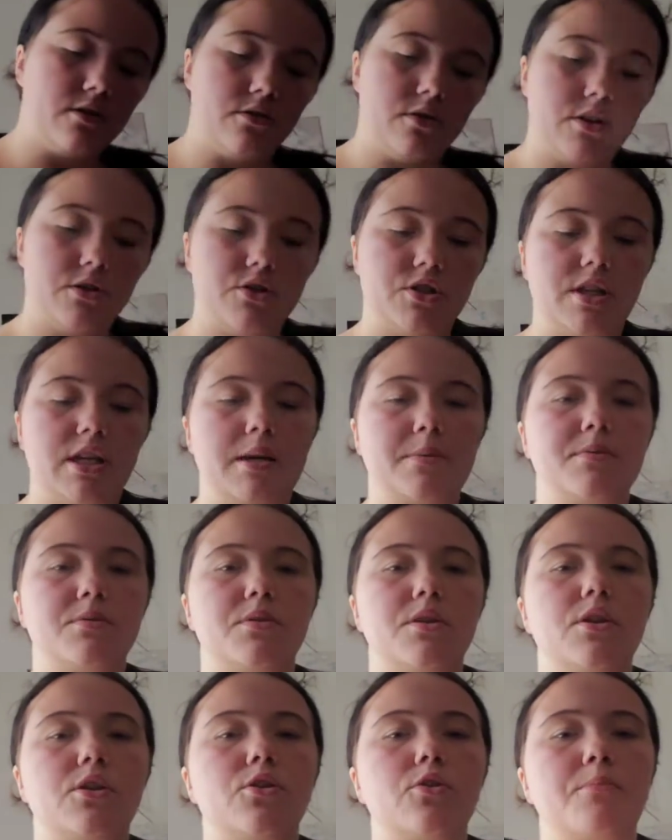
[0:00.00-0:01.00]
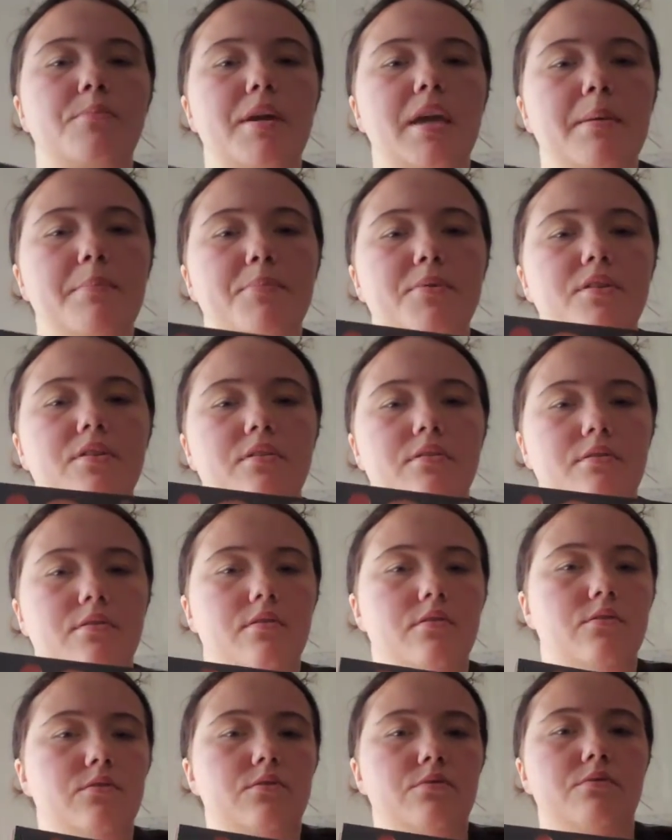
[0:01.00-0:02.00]
usually comes with a little paper
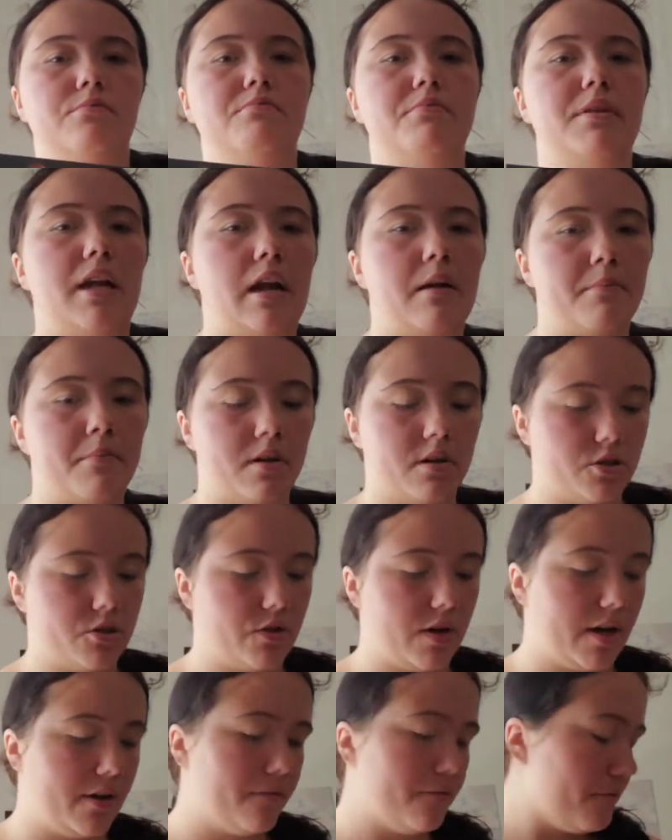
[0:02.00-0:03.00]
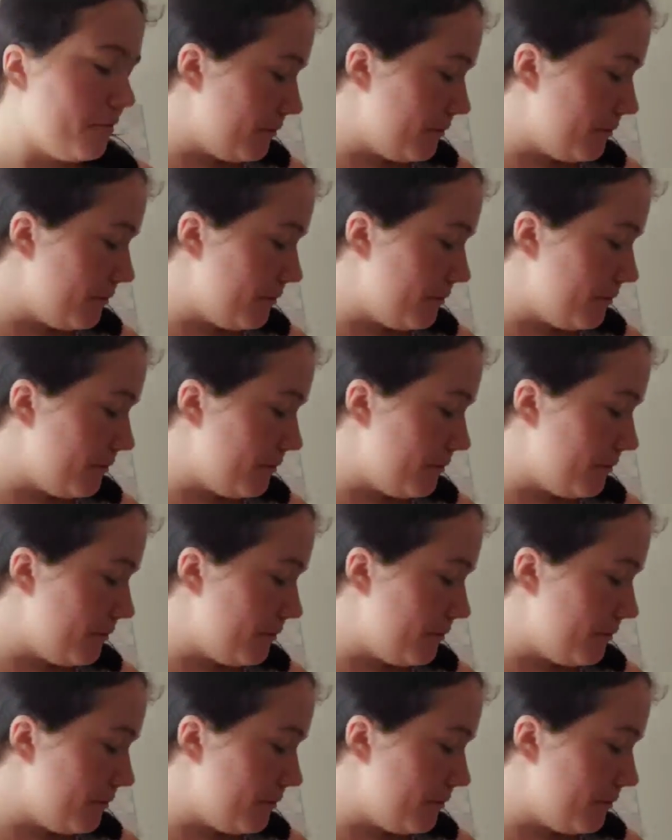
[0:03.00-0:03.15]
but I'm gonna try and